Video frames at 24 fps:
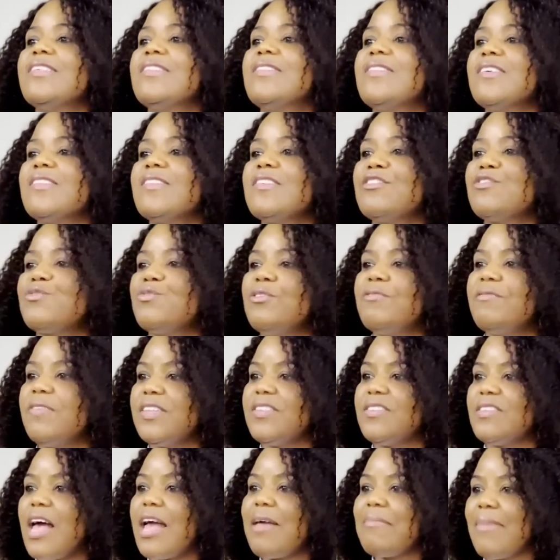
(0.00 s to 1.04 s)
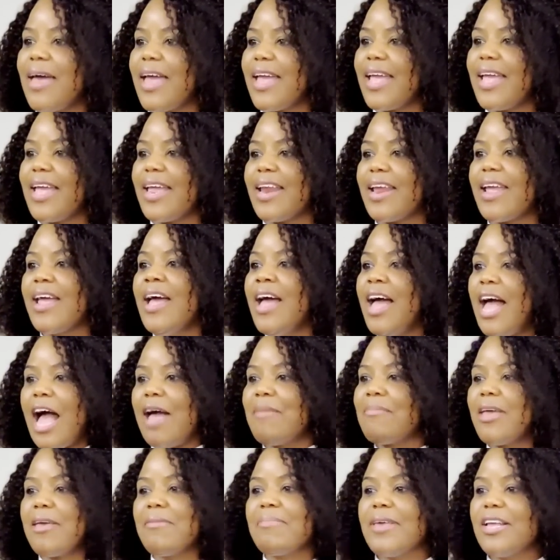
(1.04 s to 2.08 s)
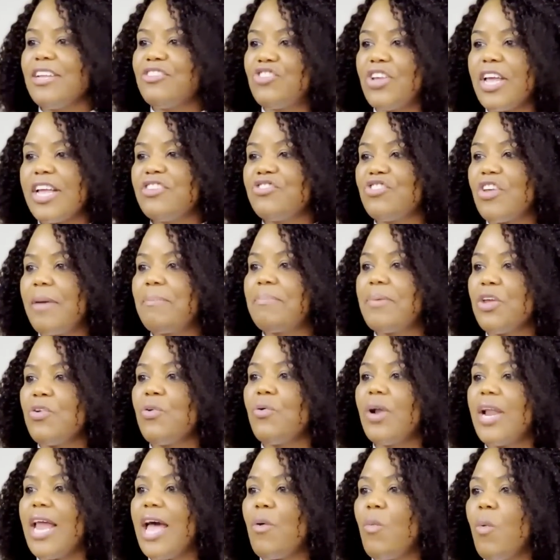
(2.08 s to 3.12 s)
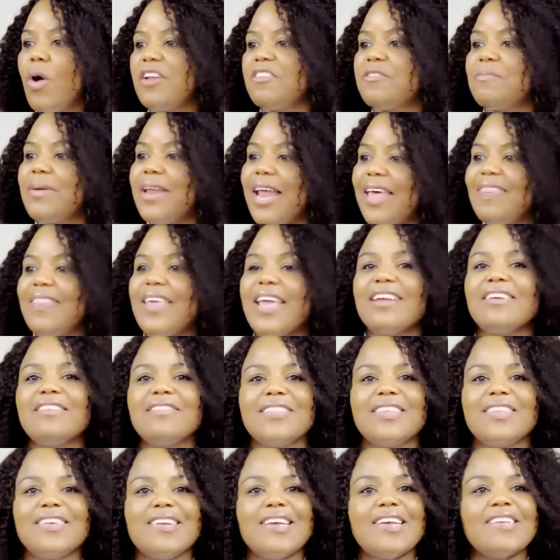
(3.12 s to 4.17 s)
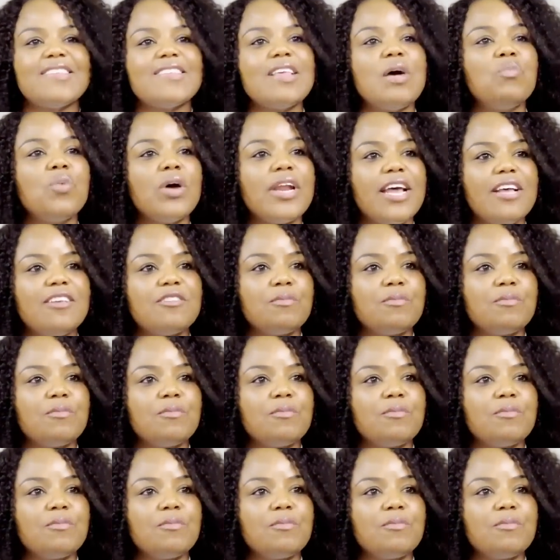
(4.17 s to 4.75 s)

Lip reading: this is for Fadzai Mahere, I may be a chain champion all I want, but at the end of the day, someone has